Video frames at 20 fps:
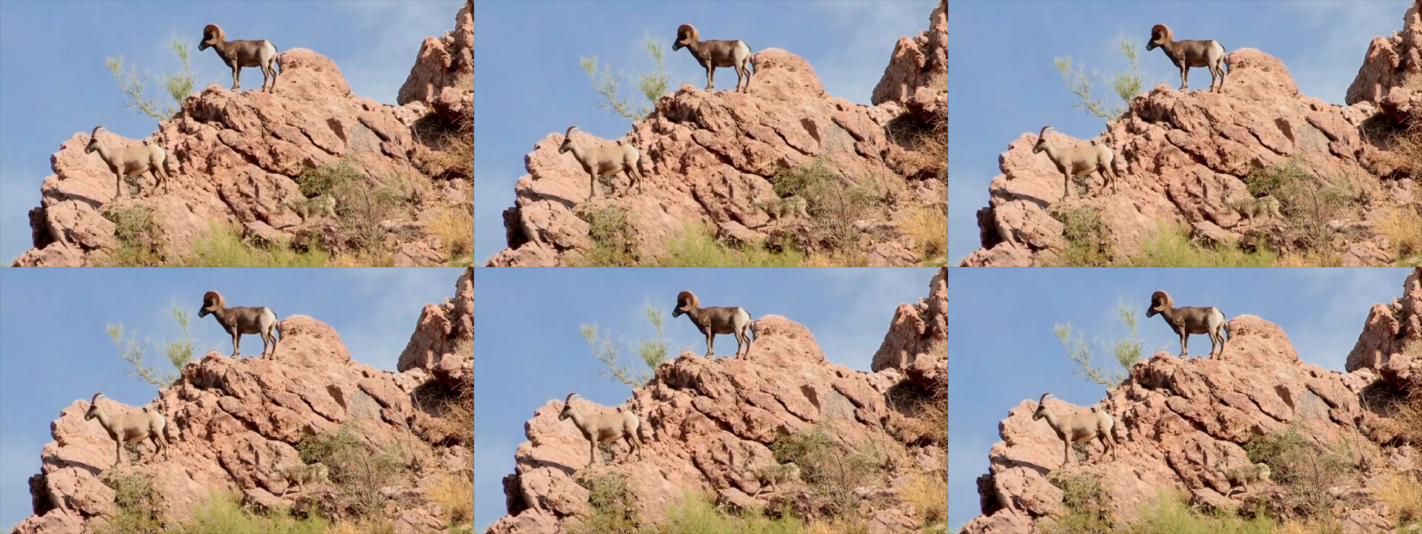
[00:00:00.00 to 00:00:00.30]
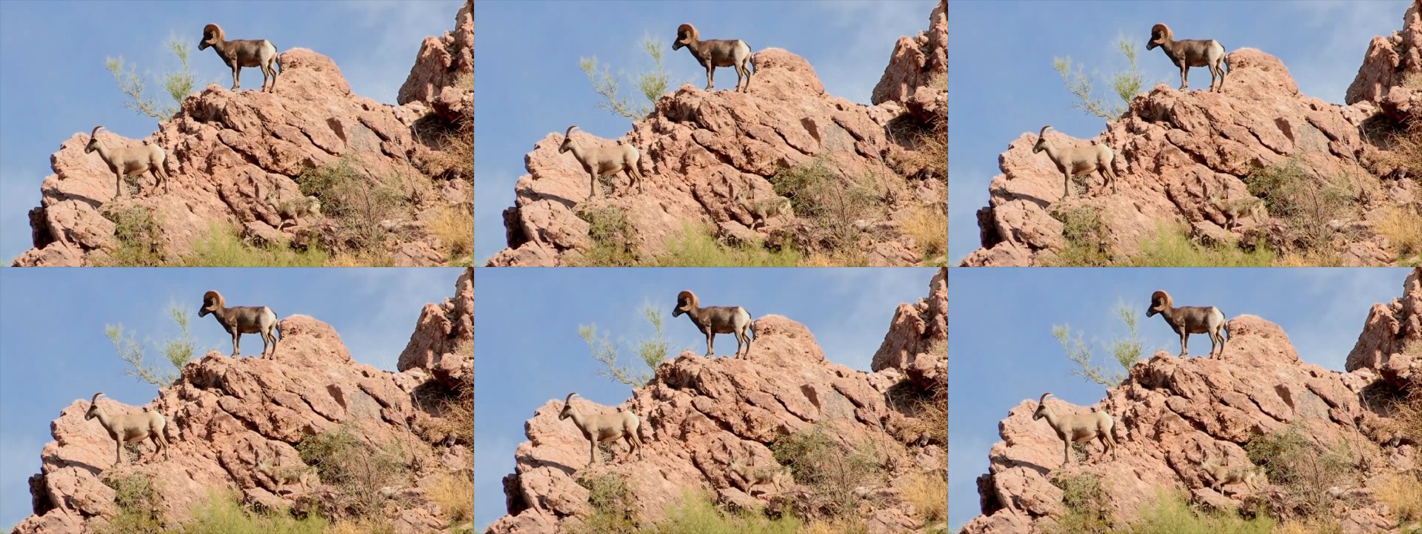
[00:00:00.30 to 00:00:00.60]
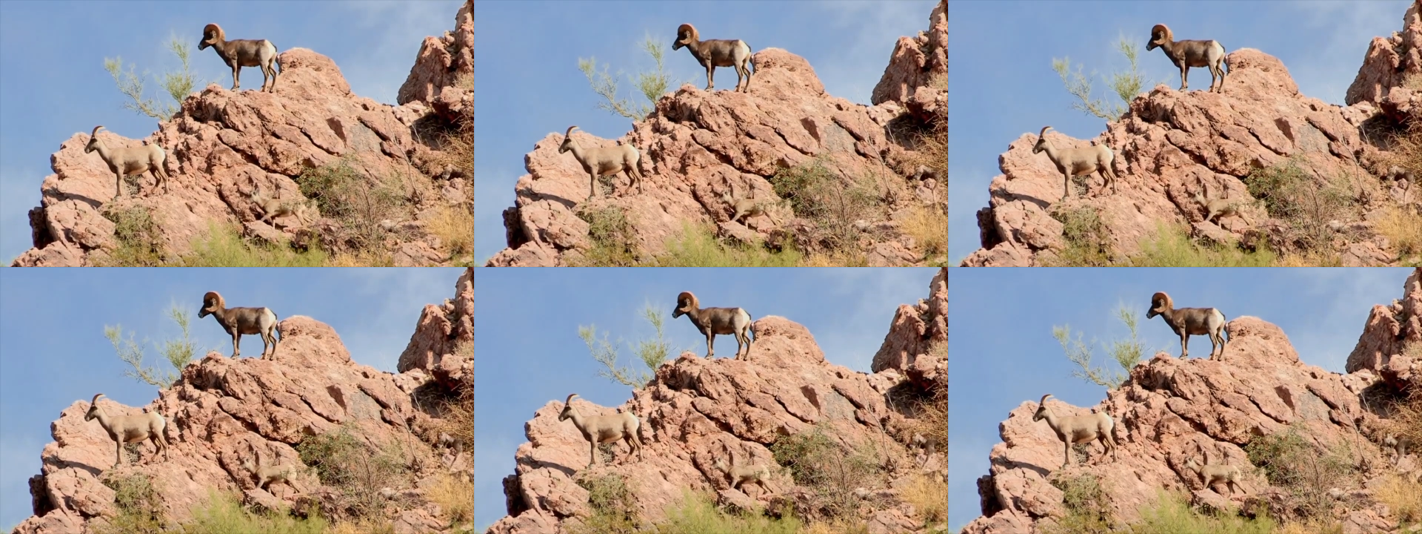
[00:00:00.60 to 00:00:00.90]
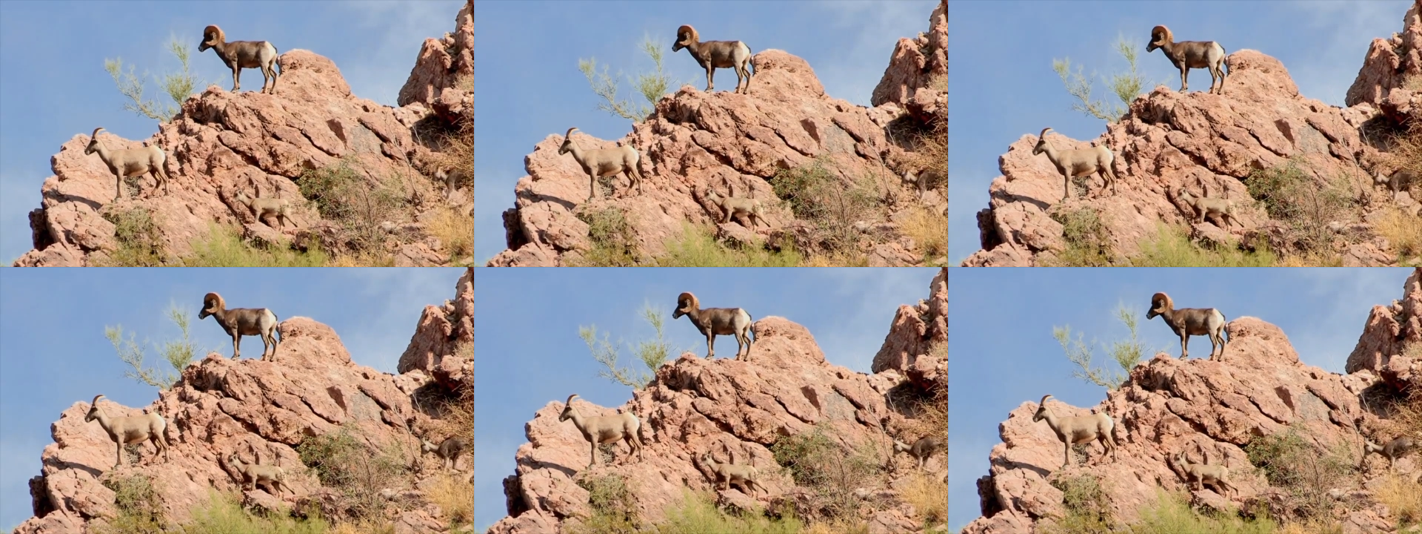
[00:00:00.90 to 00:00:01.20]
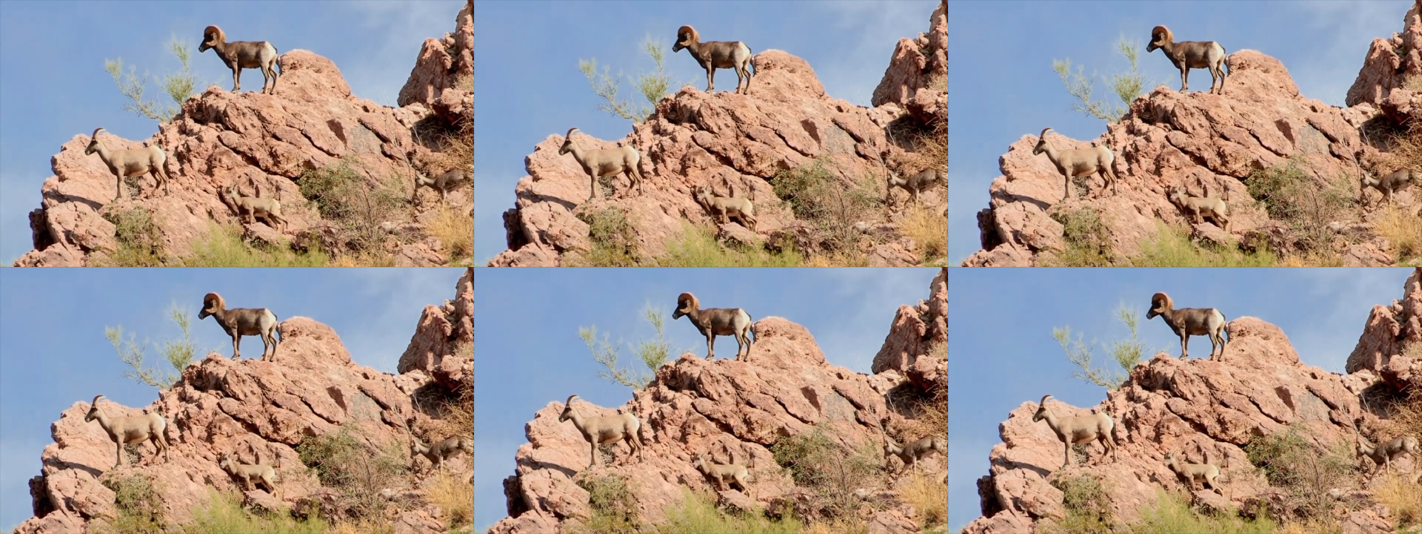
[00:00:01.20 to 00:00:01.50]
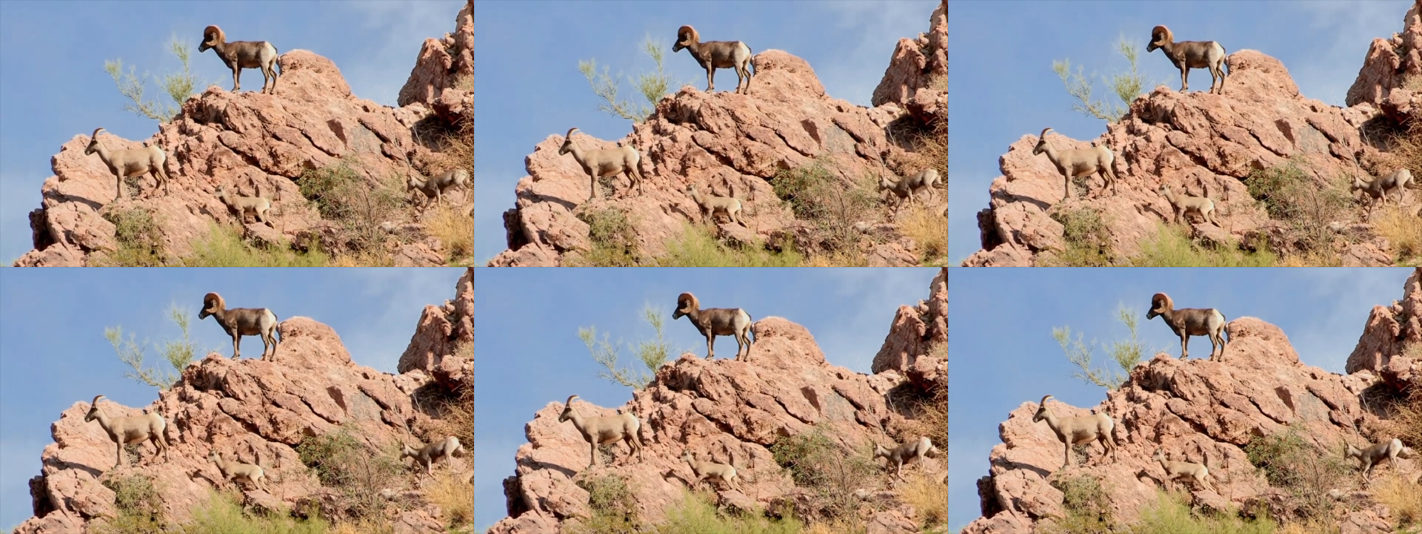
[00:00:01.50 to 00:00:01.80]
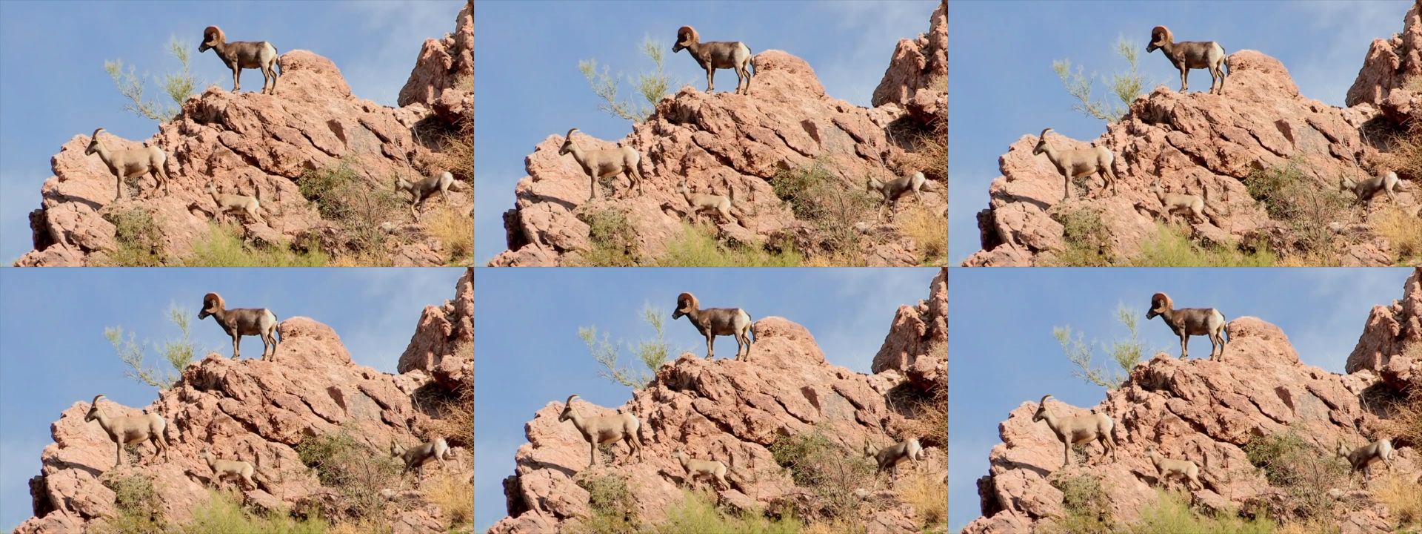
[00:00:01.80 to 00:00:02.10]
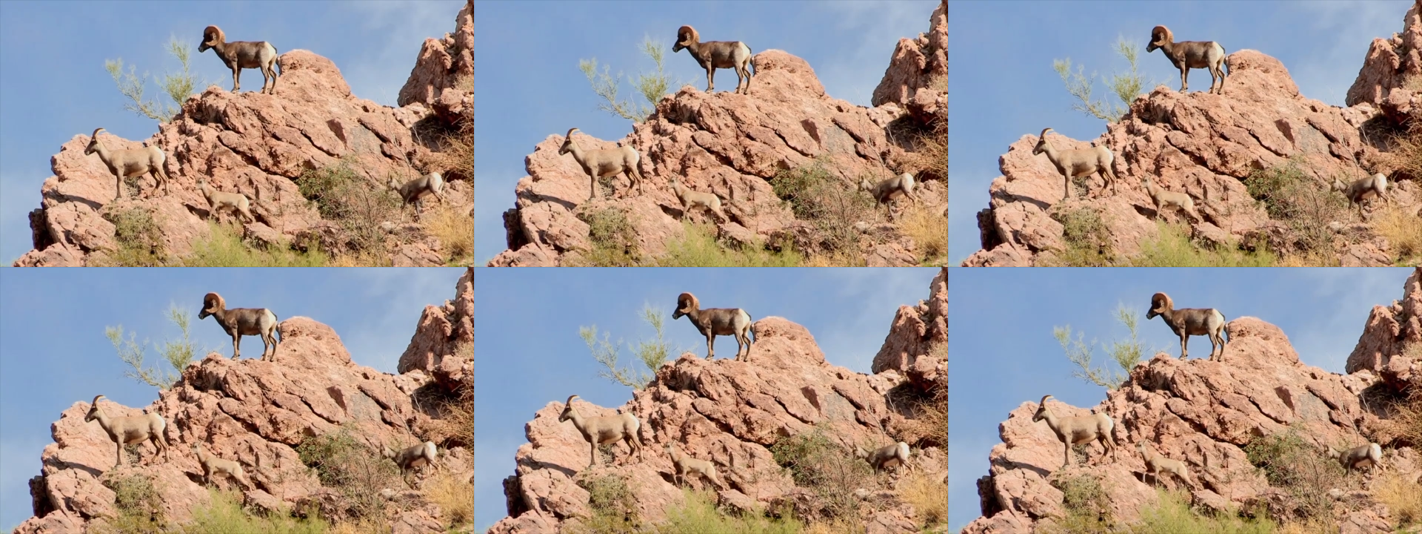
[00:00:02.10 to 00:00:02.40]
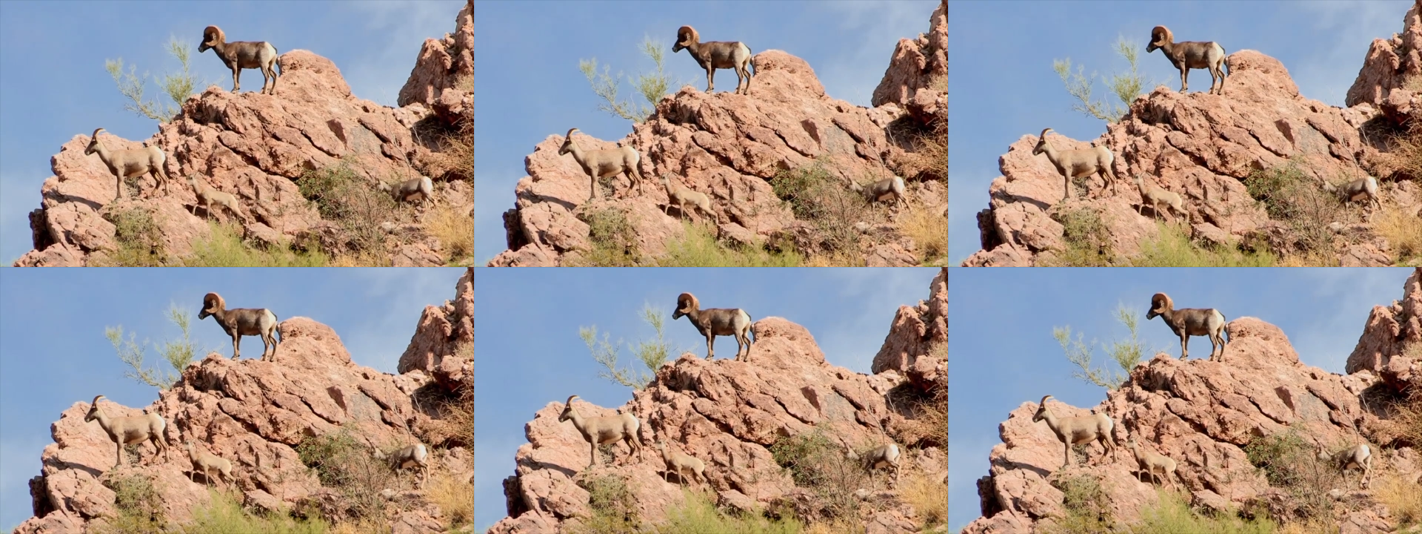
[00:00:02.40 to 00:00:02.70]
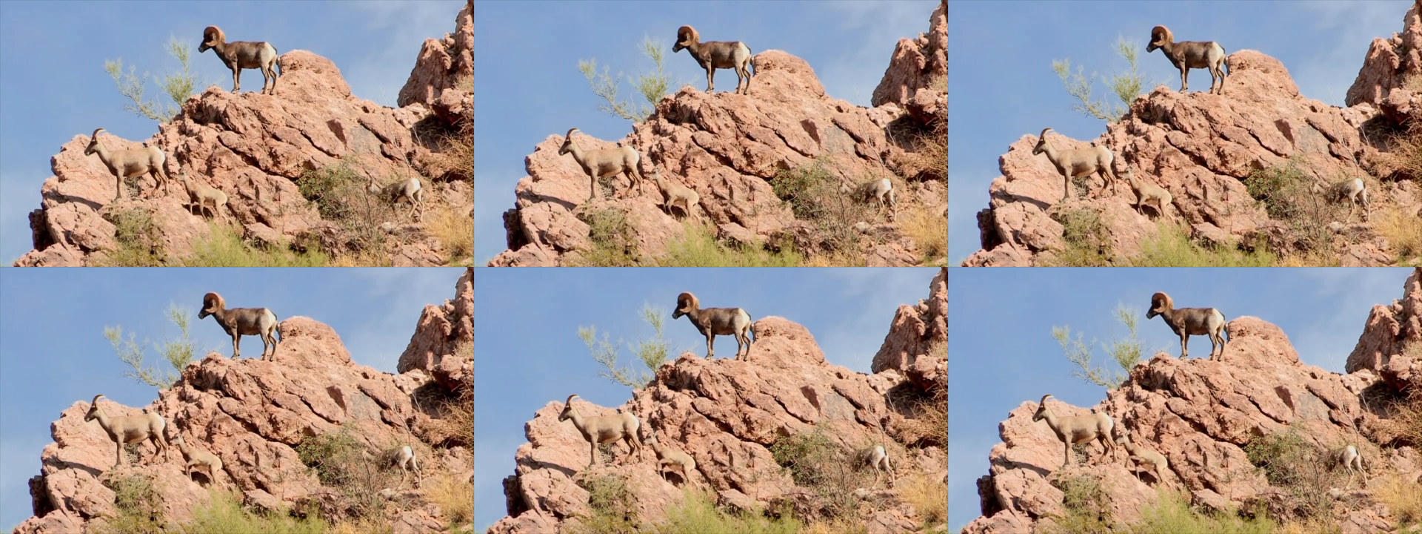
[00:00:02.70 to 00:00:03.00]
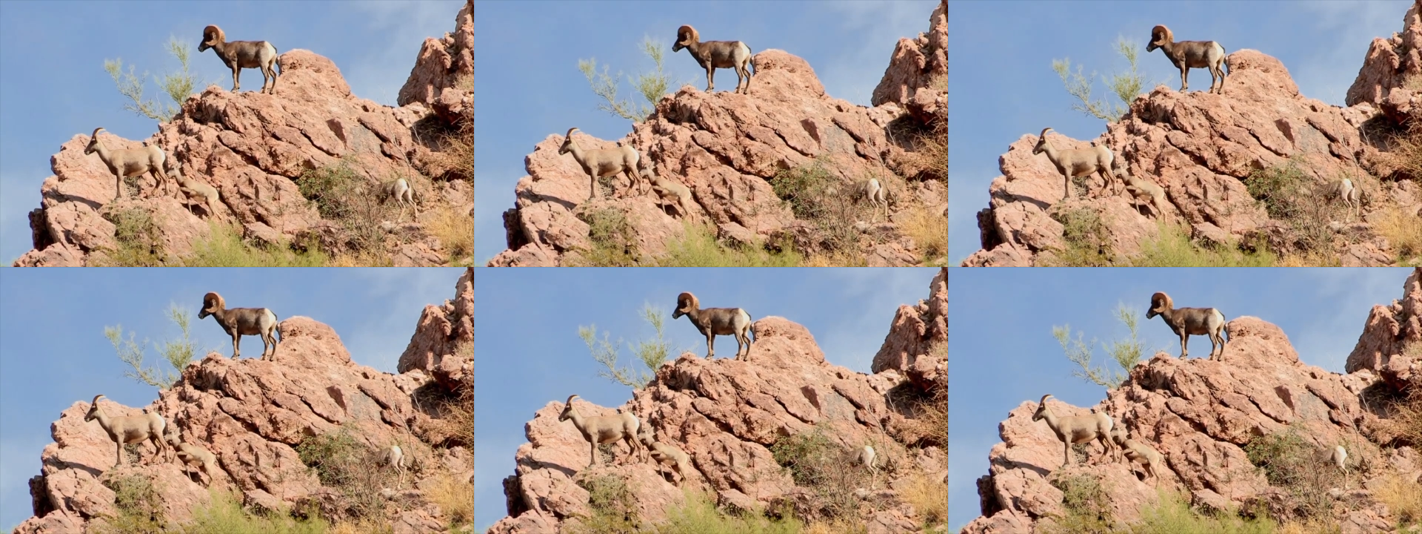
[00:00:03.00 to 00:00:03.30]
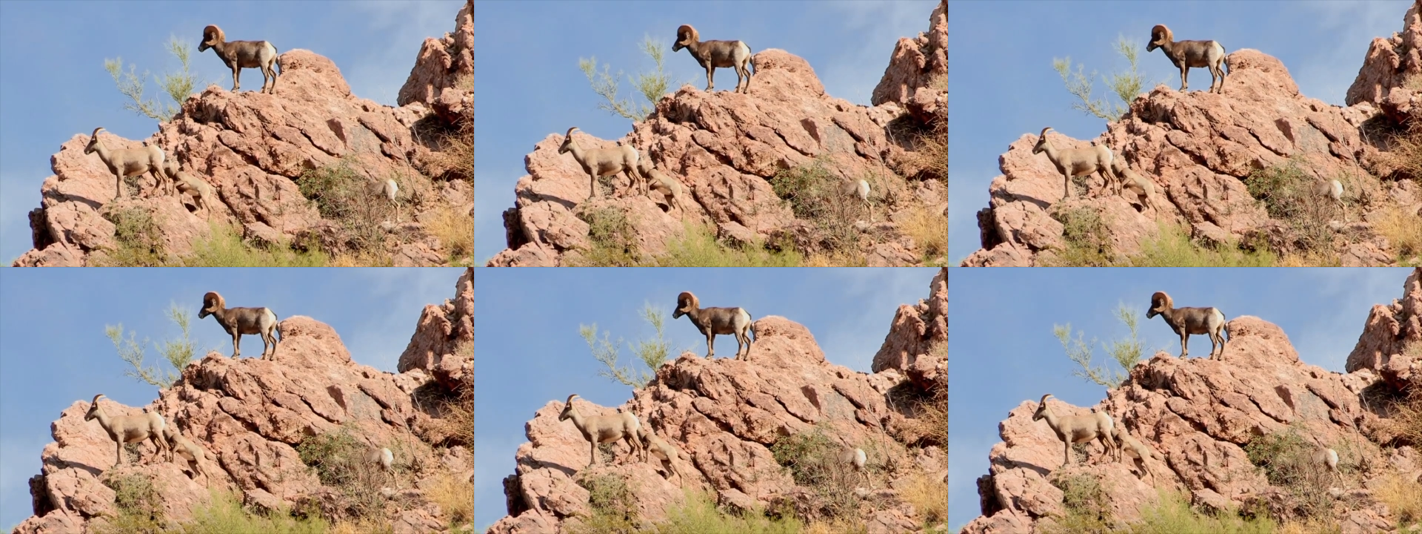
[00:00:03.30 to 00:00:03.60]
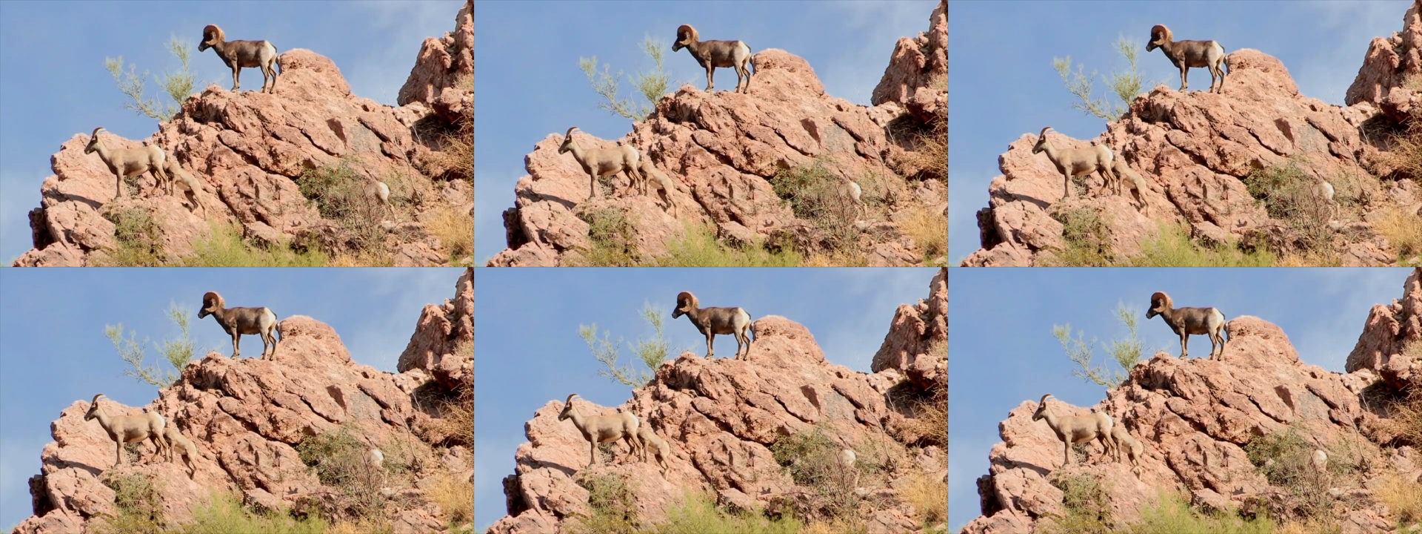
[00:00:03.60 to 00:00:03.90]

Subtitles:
No face is visible, so there are no lips to read.